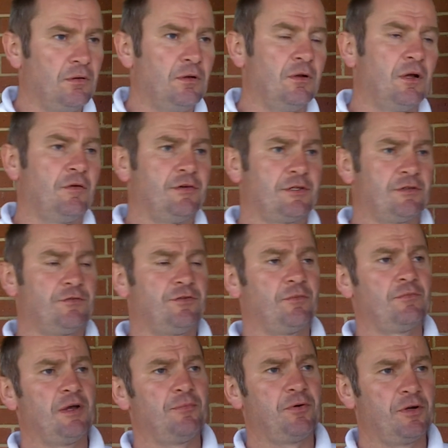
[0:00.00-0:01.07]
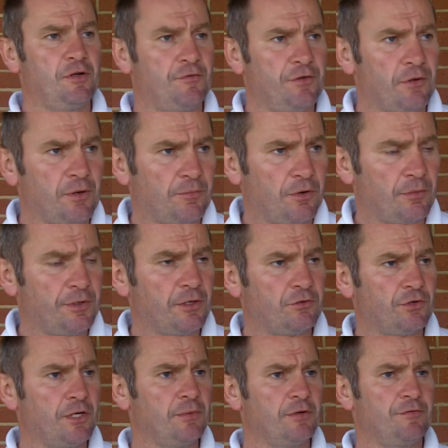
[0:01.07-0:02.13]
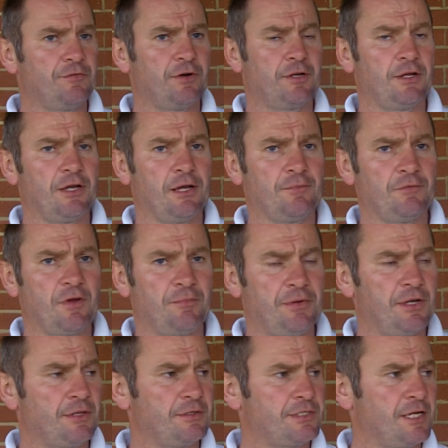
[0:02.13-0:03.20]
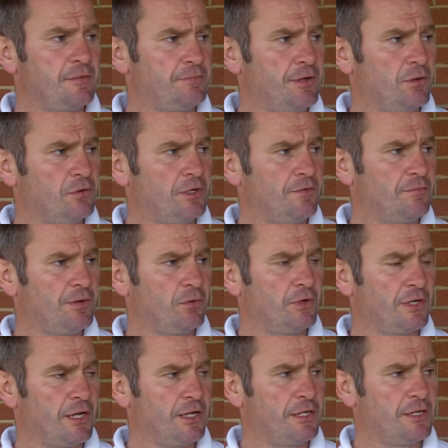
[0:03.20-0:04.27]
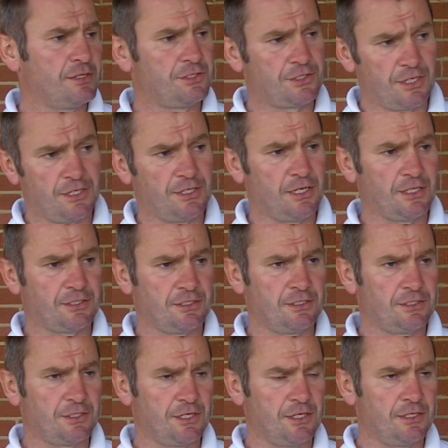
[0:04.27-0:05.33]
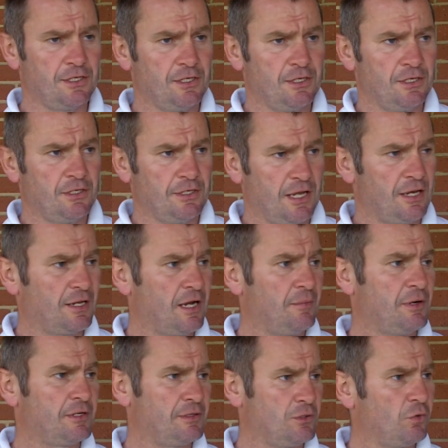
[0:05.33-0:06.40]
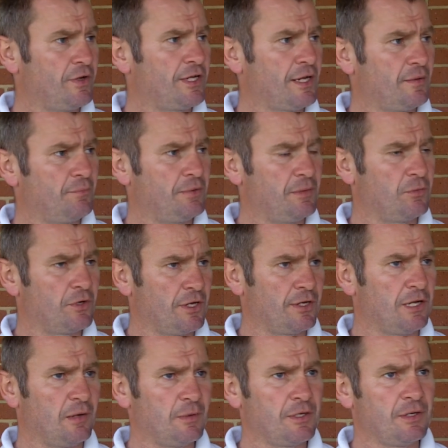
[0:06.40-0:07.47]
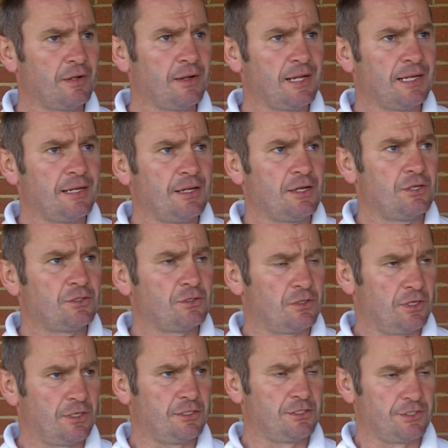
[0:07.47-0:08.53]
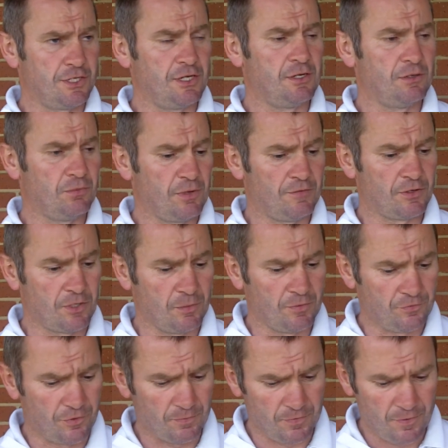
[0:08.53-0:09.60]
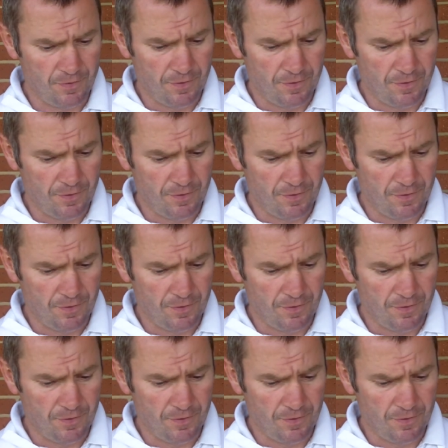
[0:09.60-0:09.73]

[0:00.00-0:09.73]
lot of it, from their point of view, I probably agree with that. They're paying £10, £11 to get in, and seeing that and seeing getting hammered. It's always getting beaten, we're getting hammered. So I can see where they're coming from.